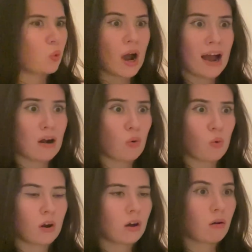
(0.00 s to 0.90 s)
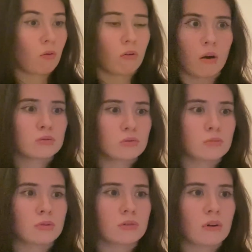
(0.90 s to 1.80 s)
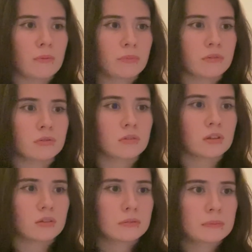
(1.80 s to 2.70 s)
Wow. Turbo Grandpa for real?